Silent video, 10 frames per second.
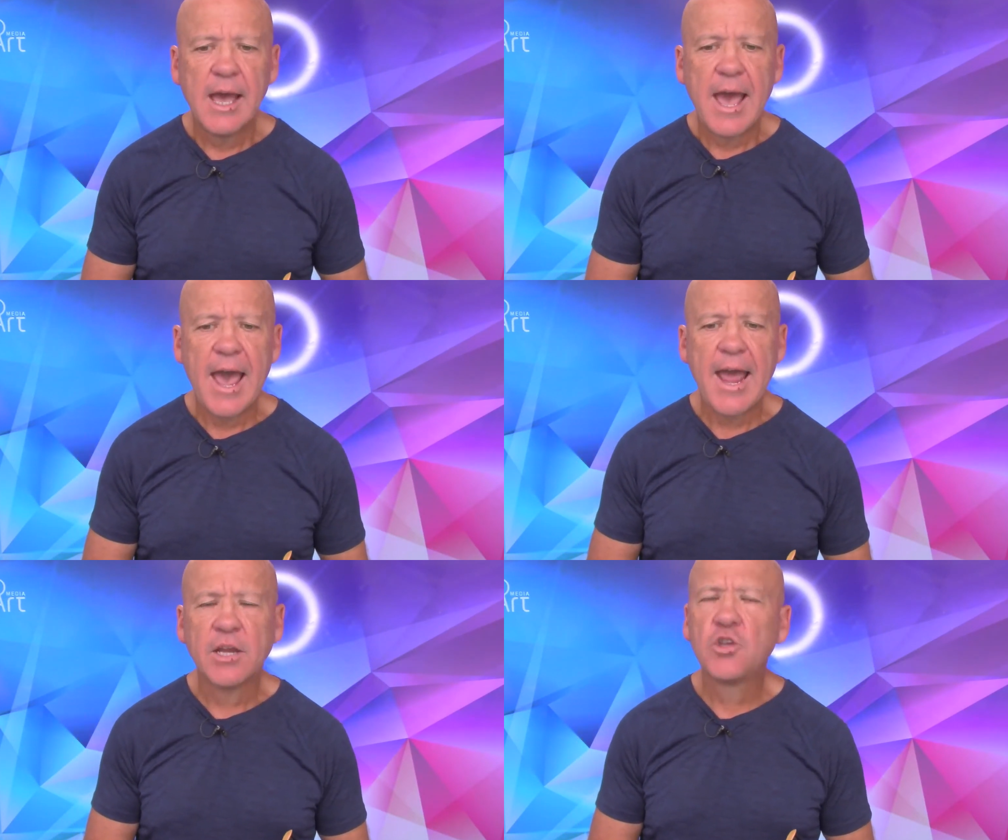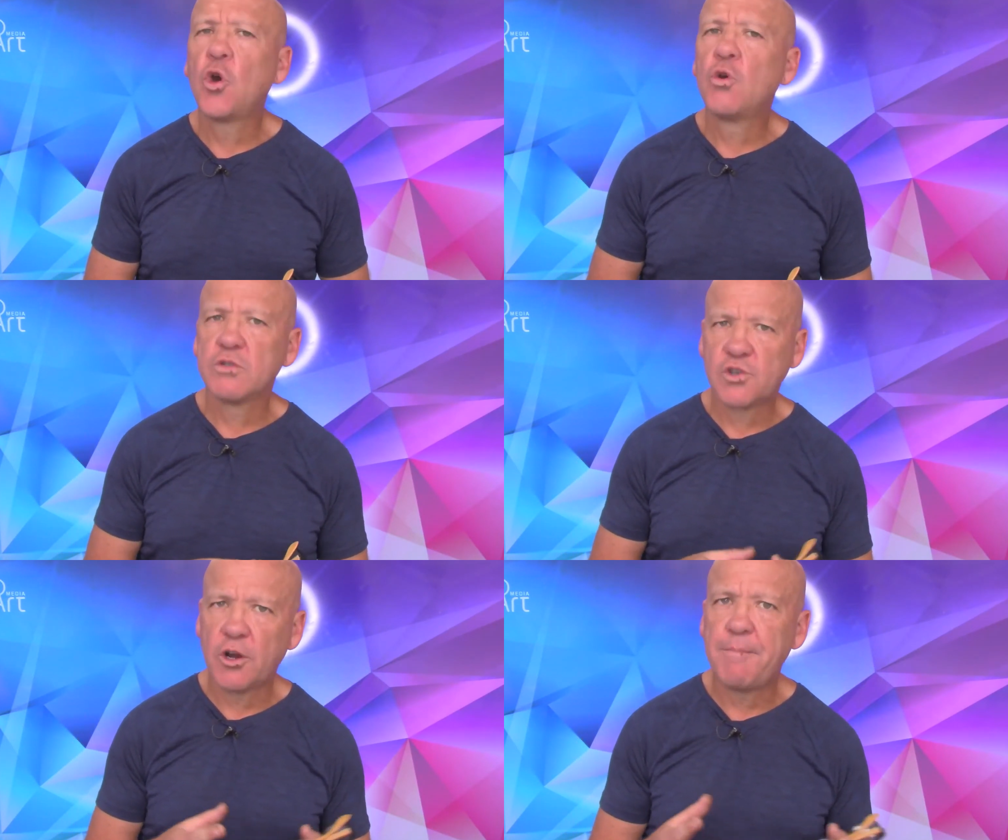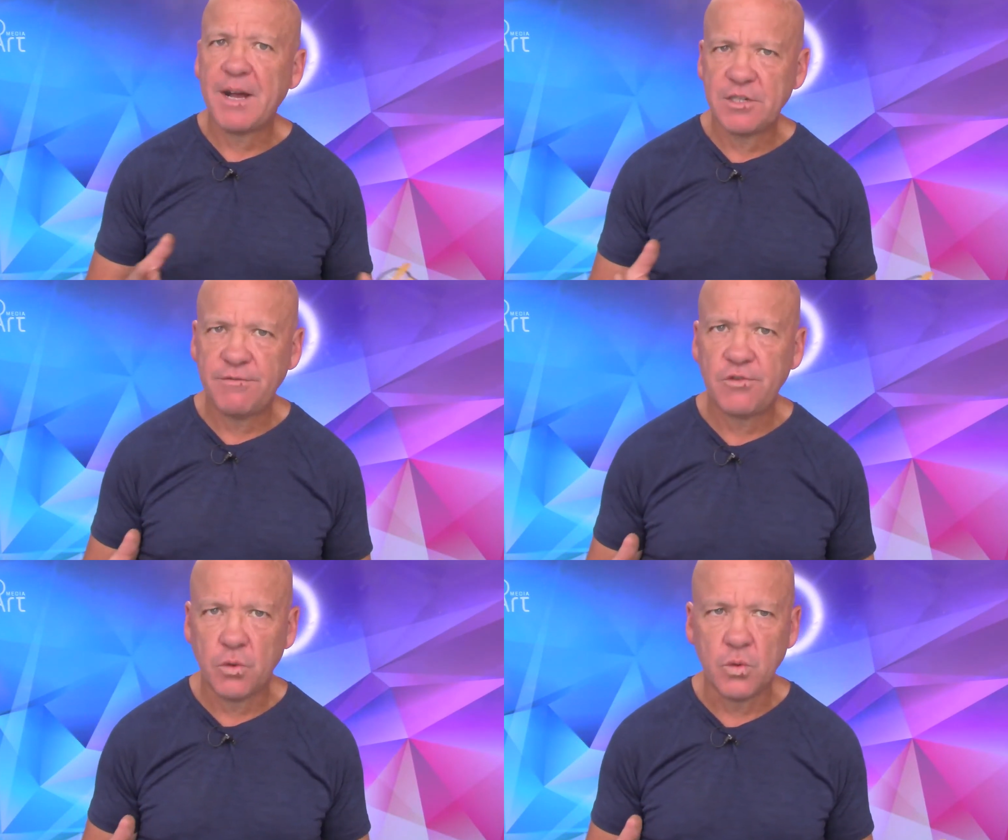and Google's got a bunch
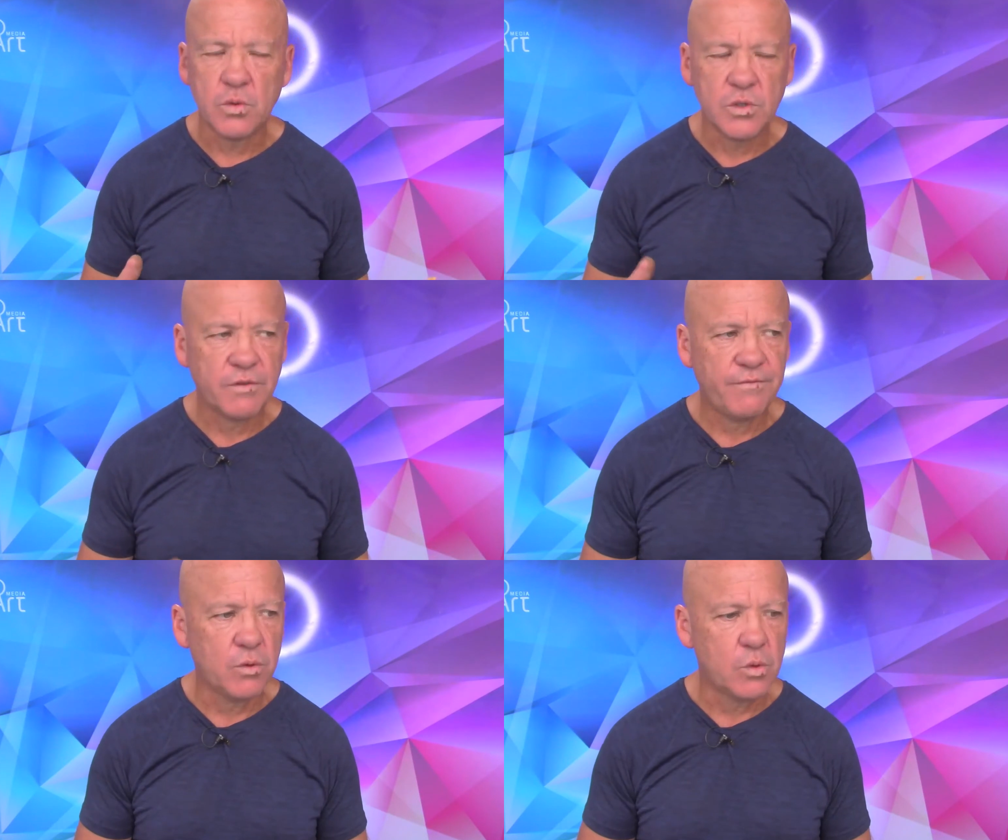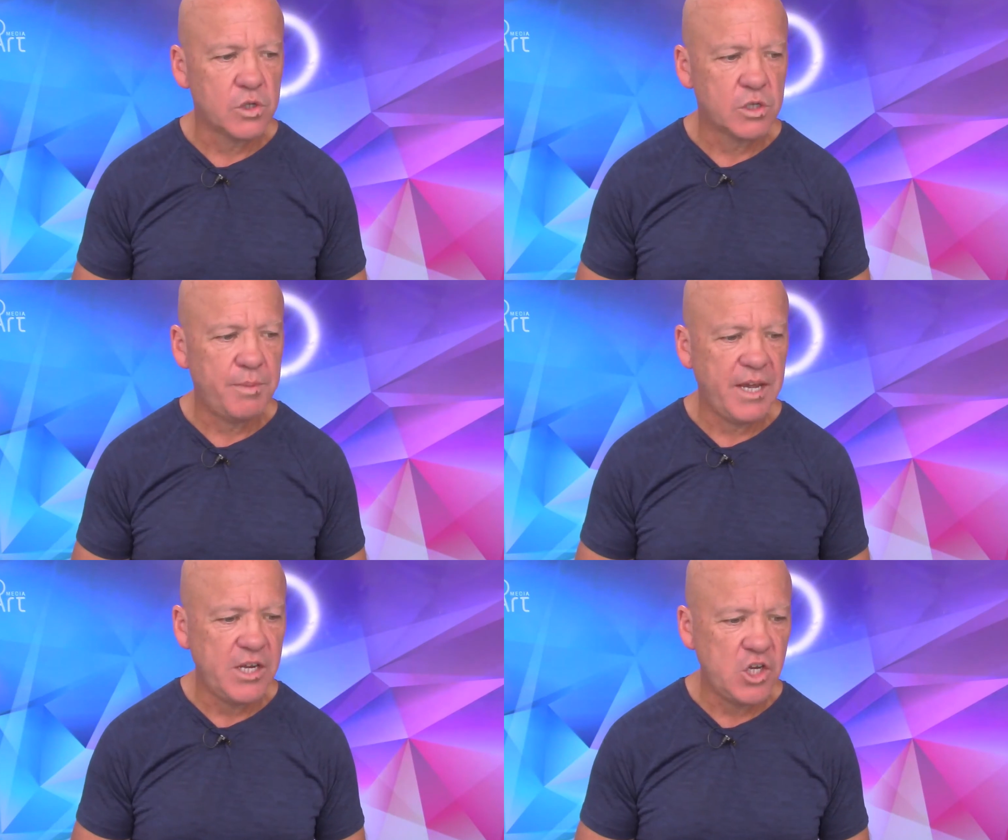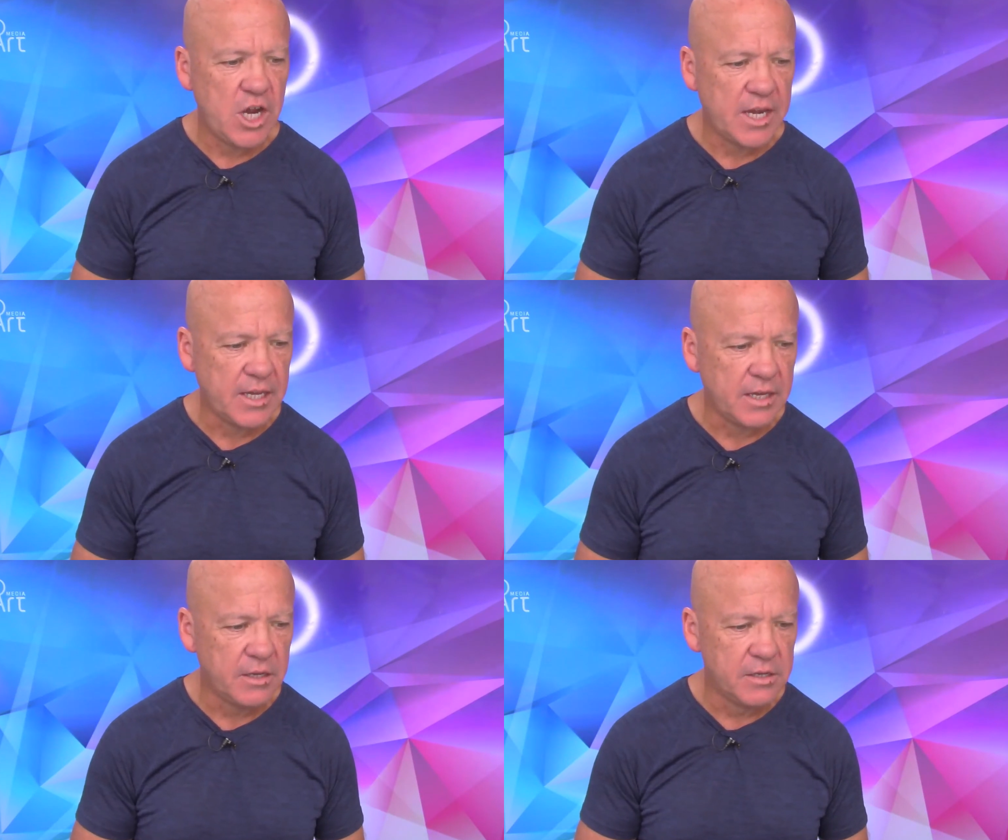of tools for speed
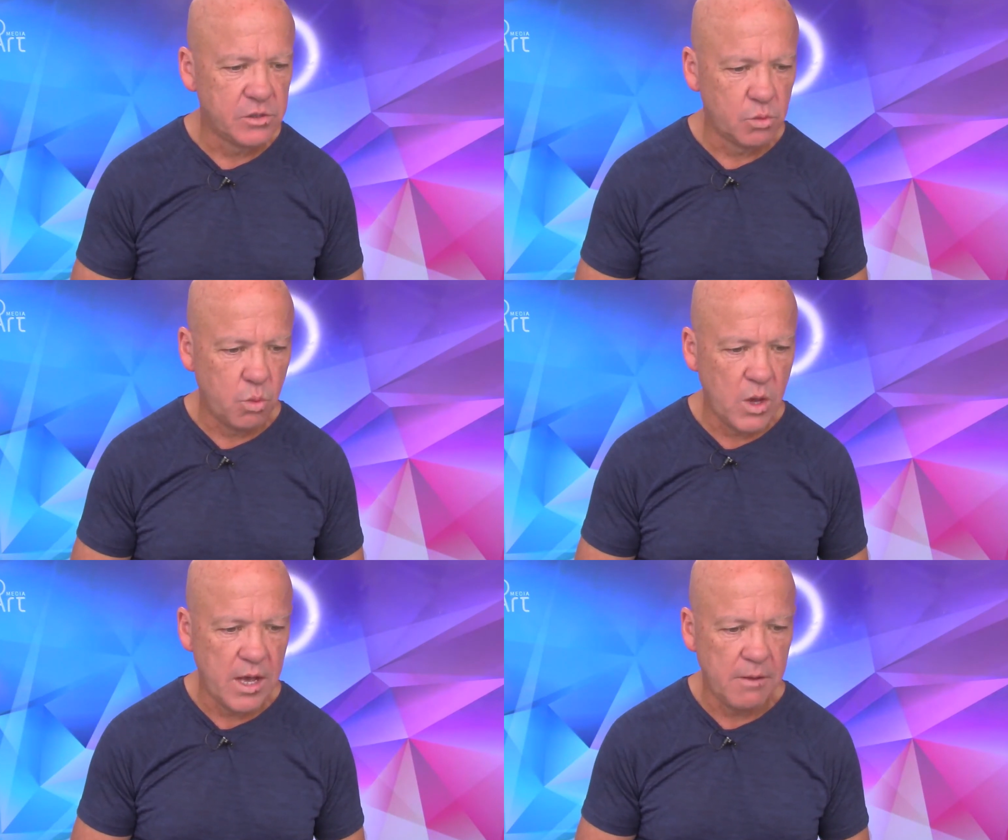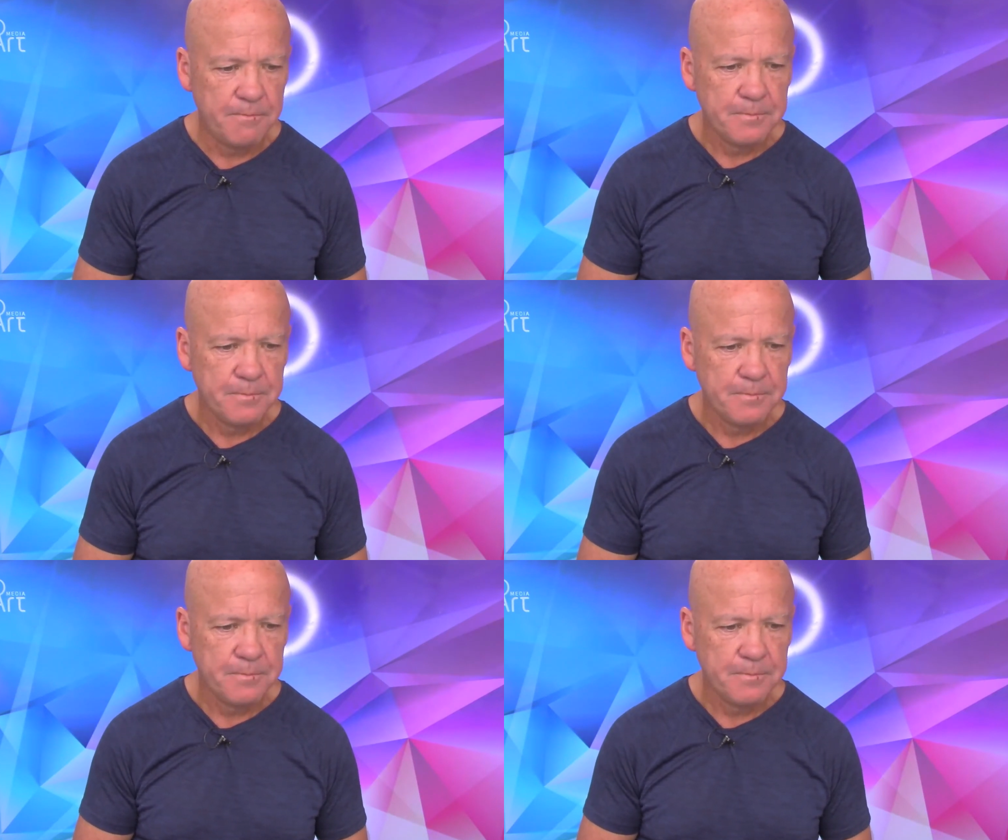checking as well.